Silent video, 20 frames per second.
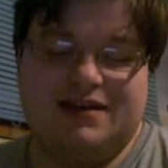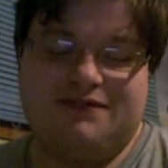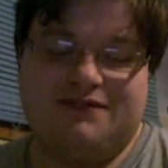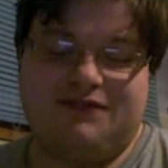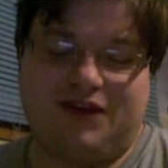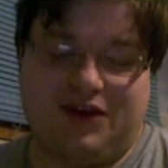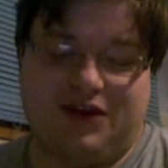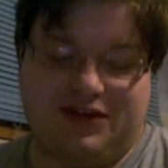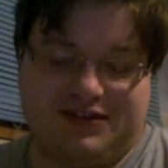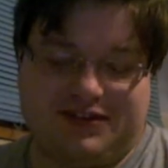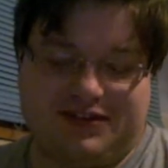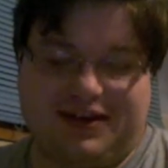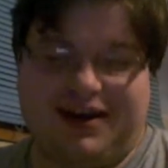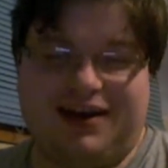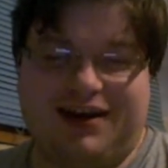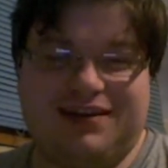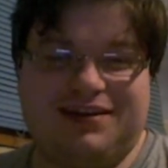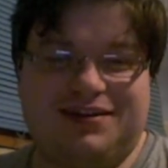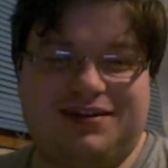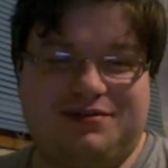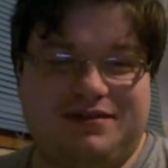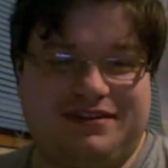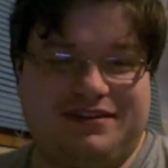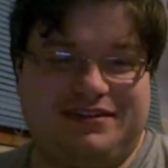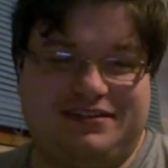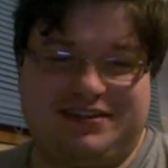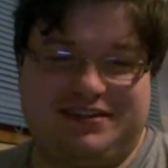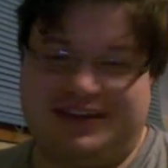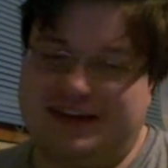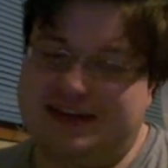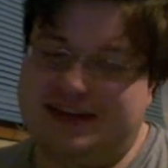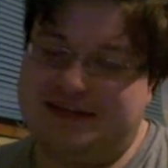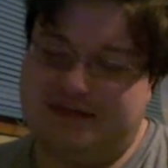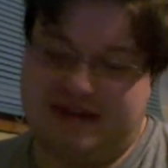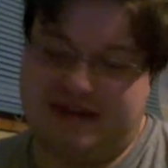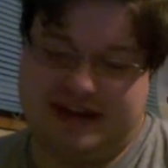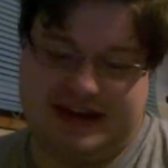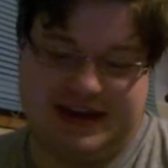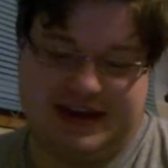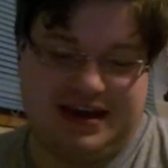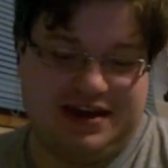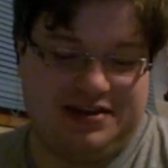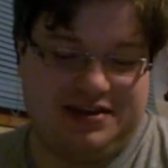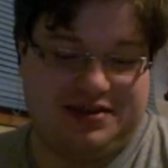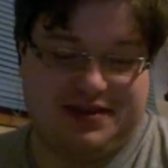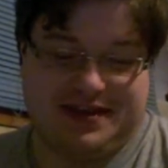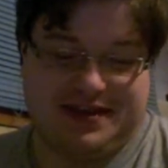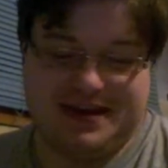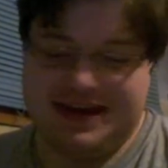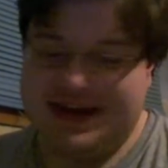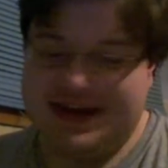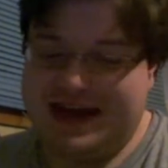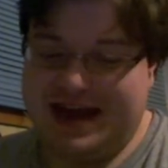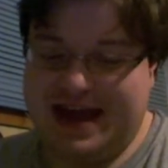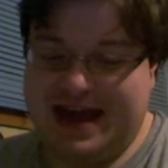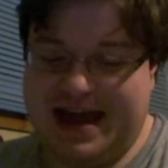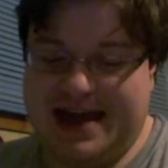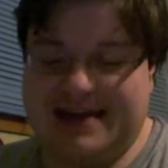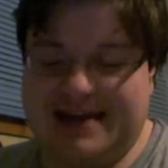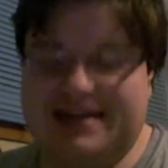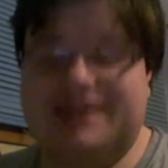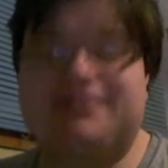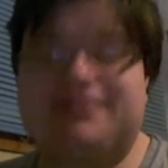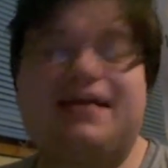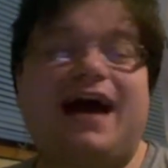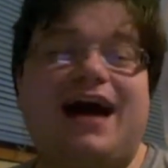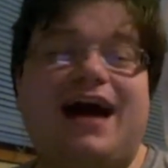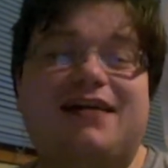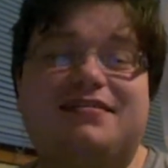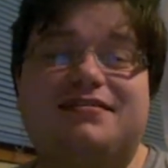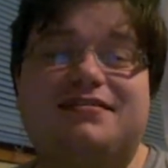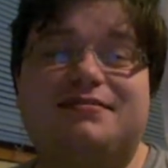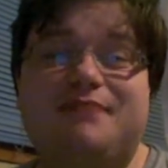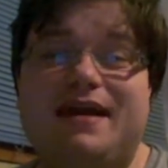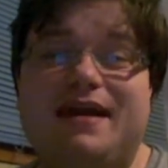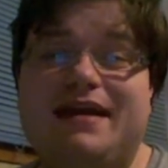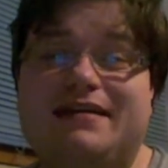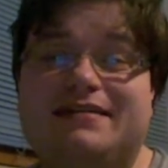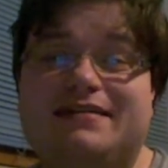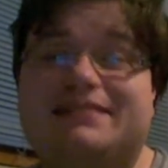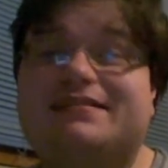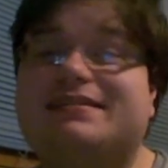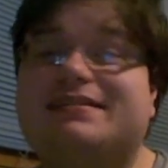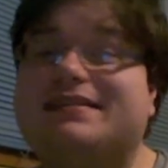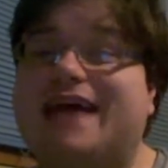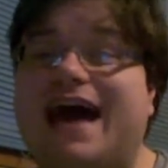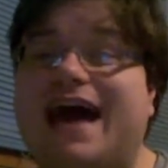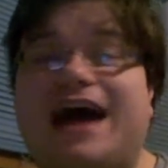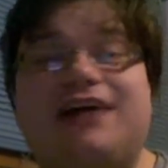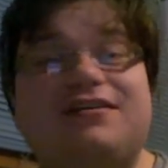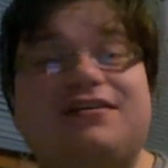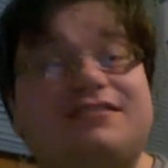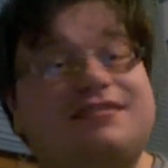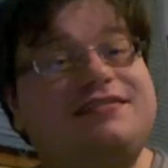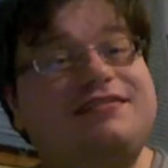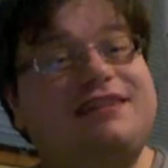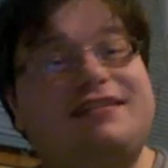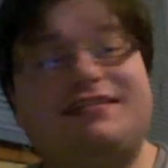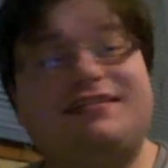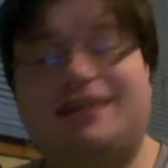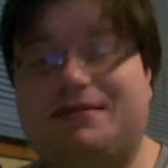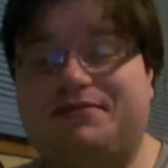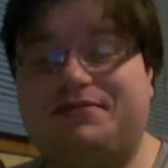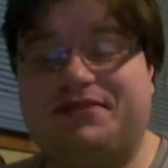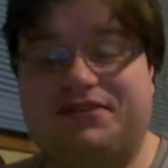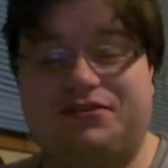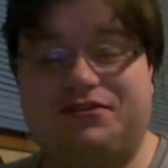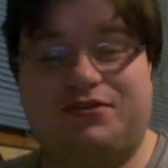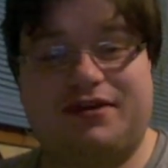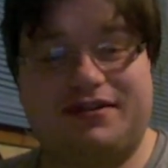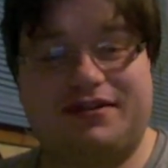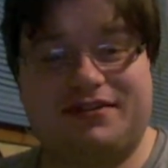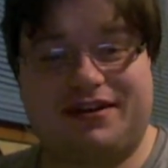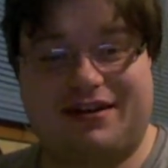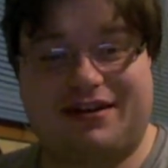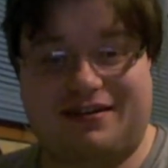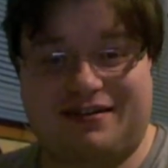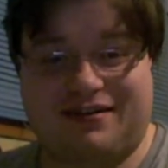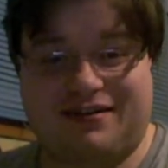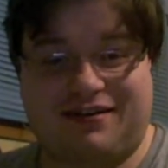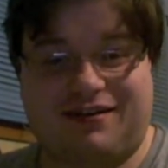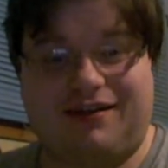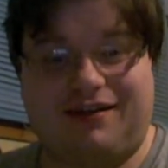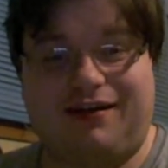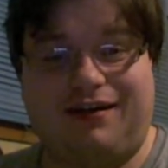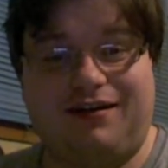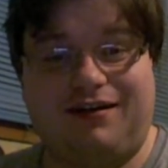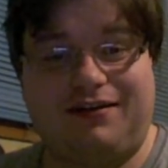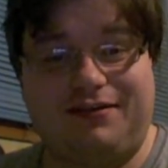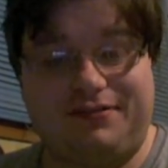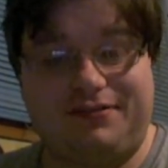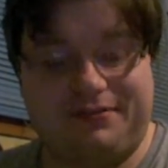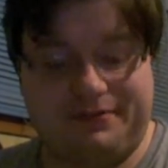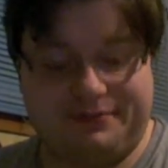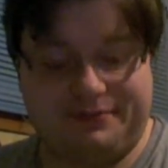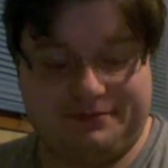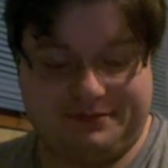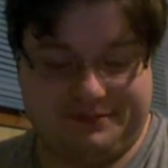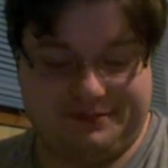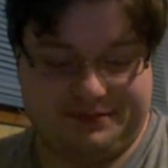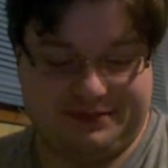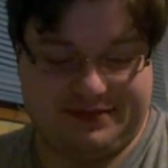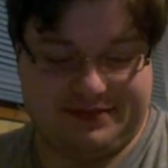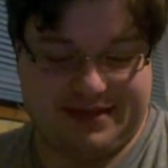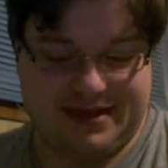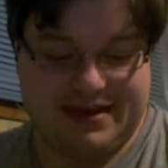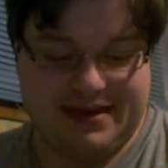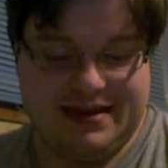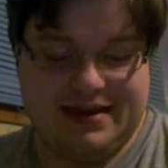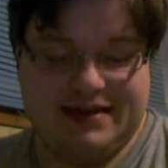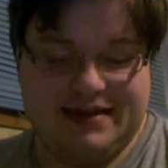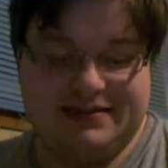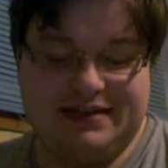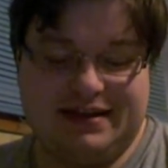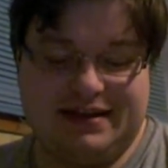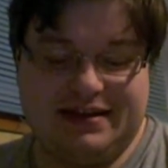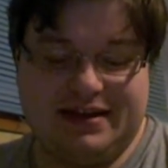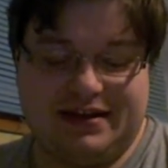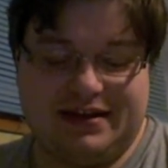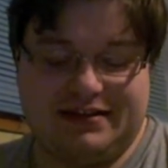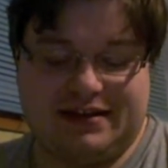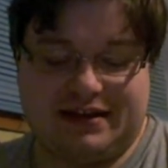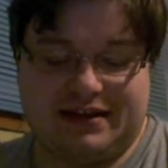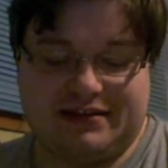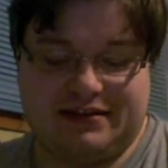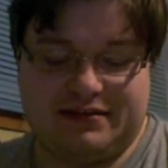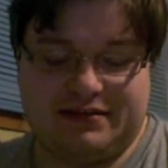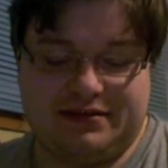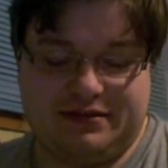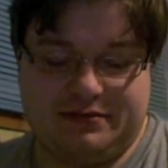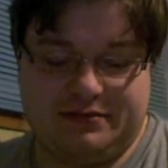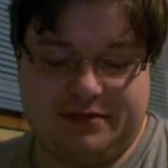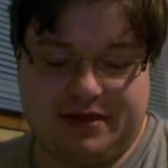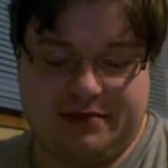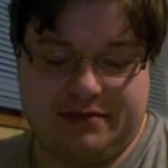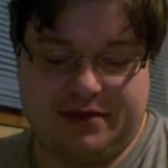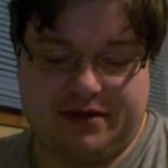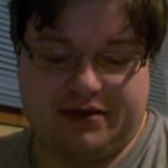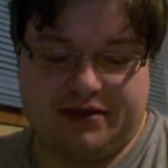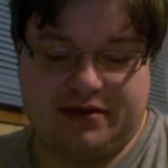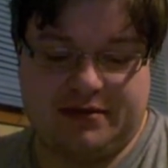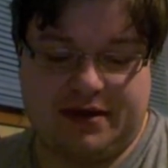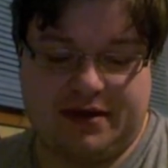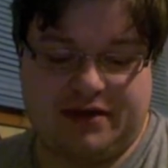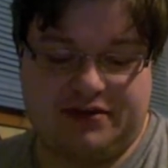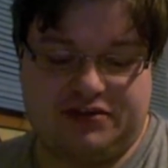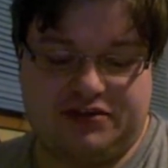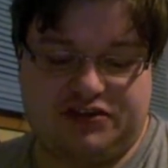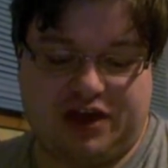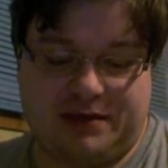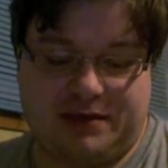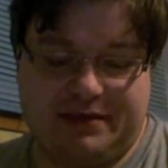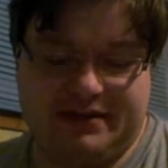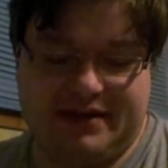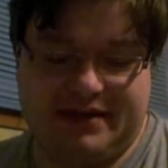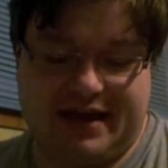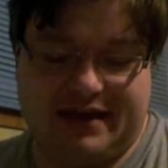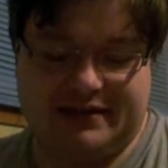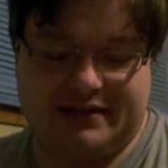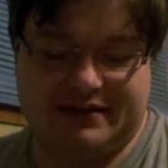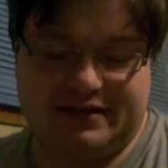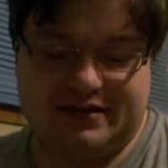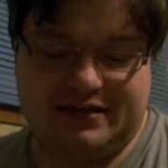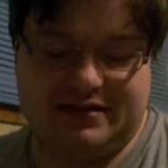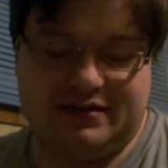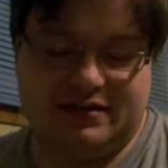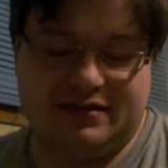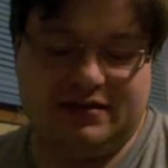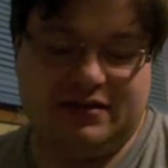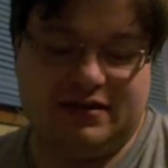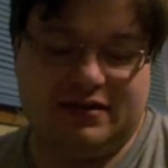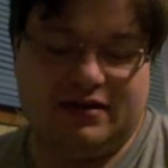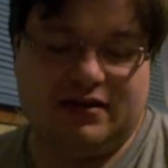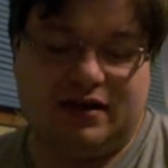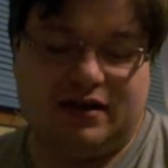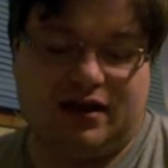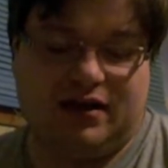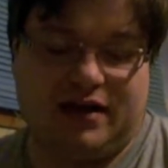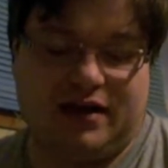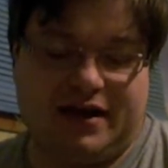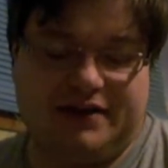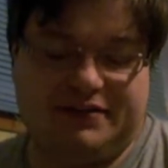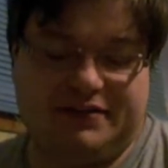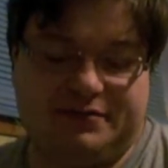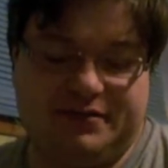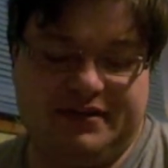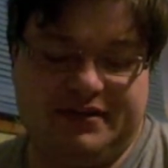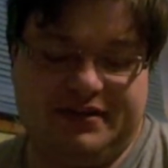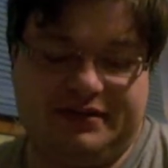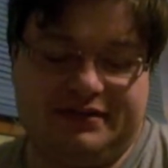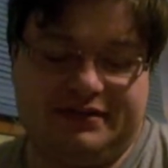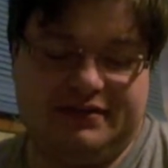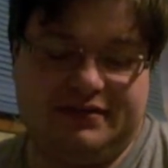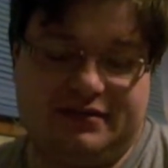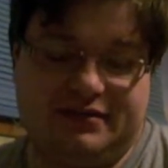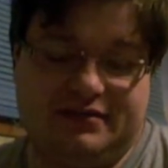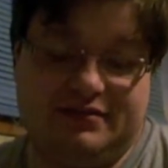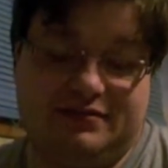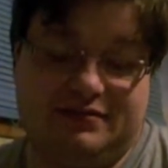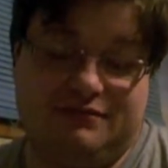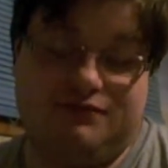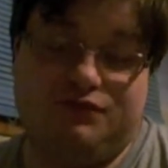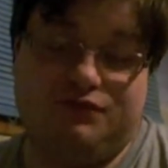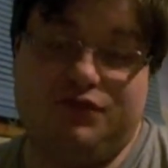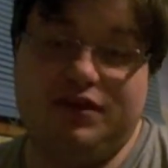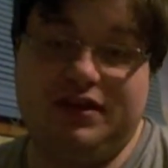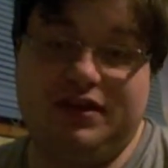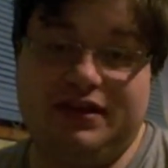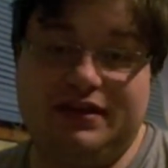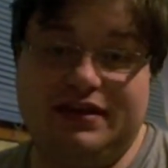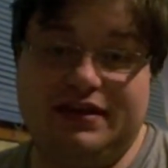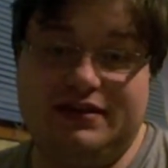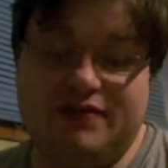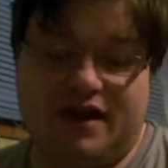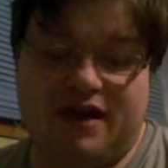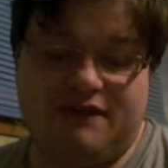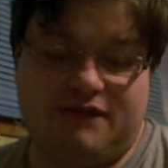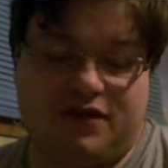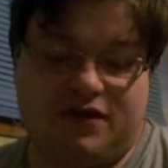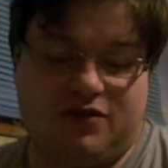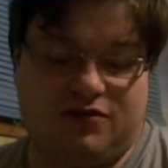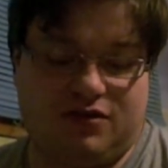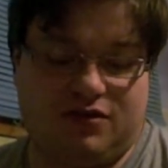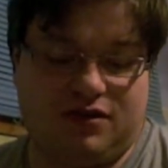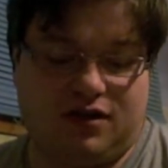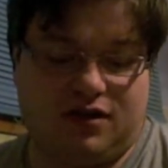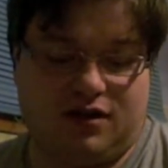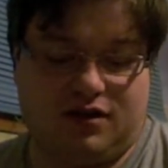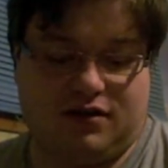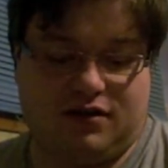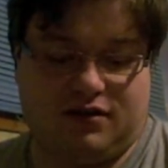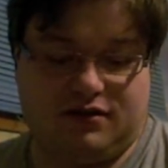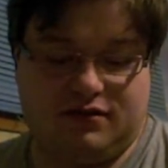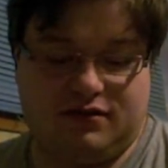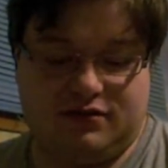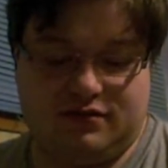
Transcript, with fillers: First caller was Gillian McKeith, and the housemates, the house just keeps ignoring their her calls. Daniela talks to Big Brother about the shopping task, and all housemates really need that phone call.